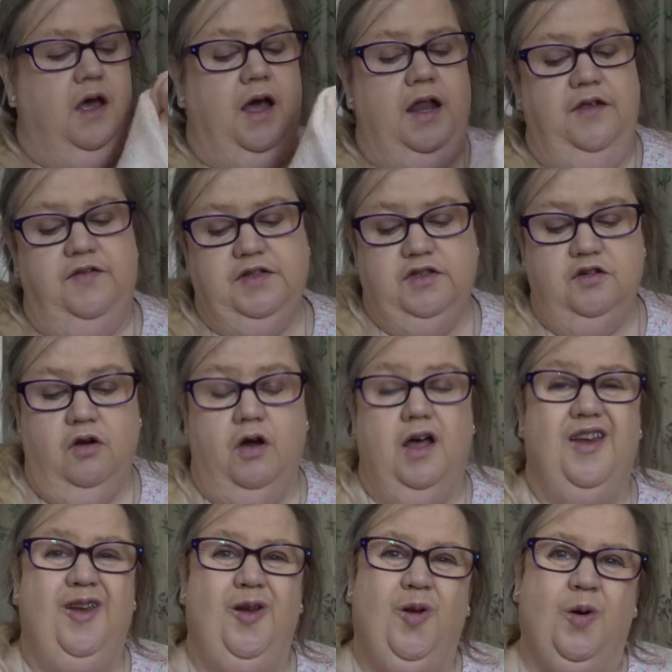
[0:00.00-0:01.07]
And if it's not
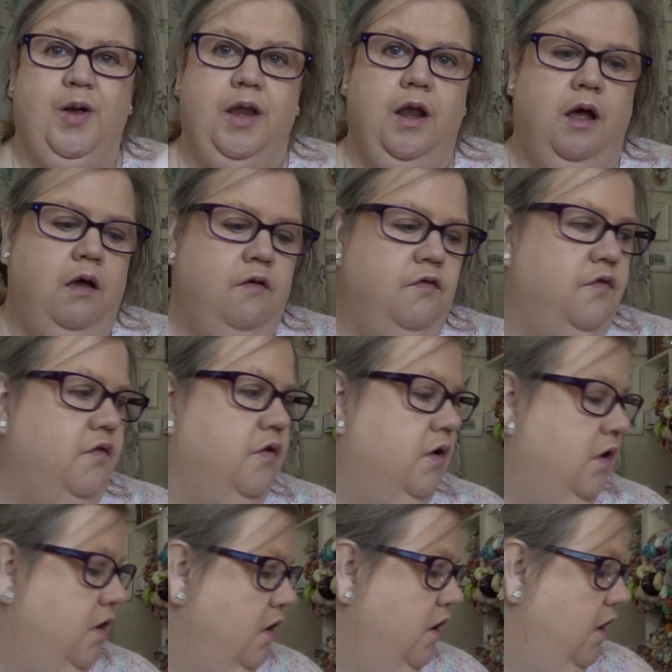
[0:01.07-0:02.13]
long enough,
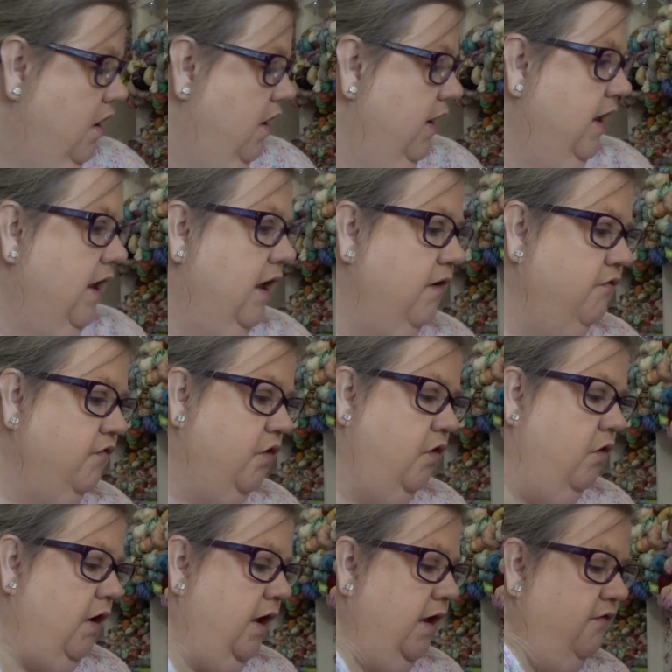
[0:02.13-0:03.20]
I have
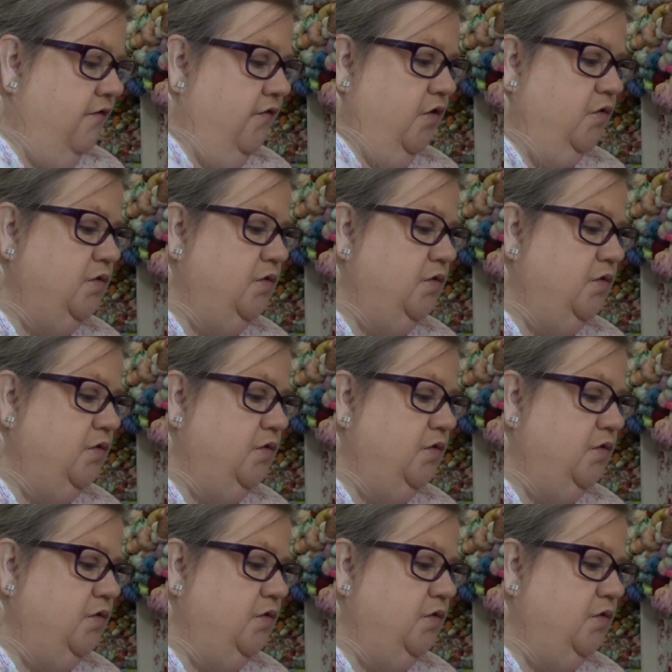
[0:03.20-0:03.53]
got a full